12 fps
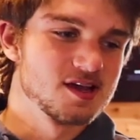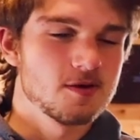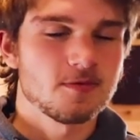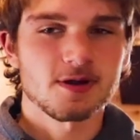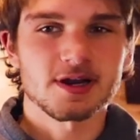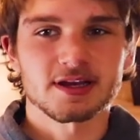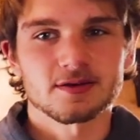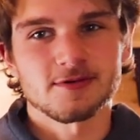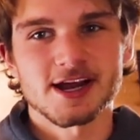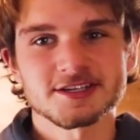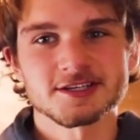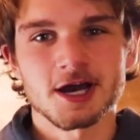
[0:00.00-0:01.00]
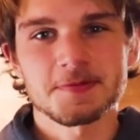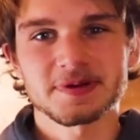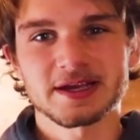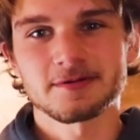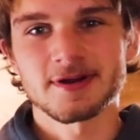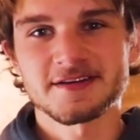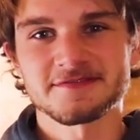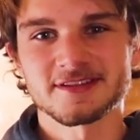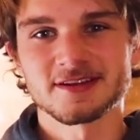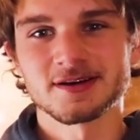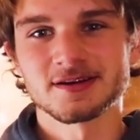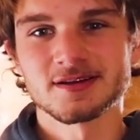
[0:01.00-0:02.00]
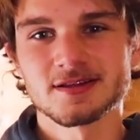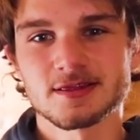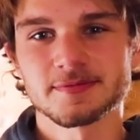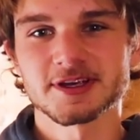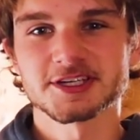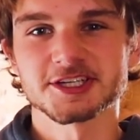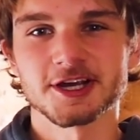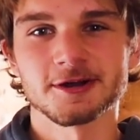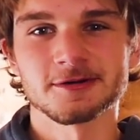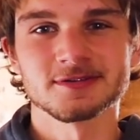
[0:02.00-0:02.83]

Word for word: we're gonna rest up and get ready for the, the big show.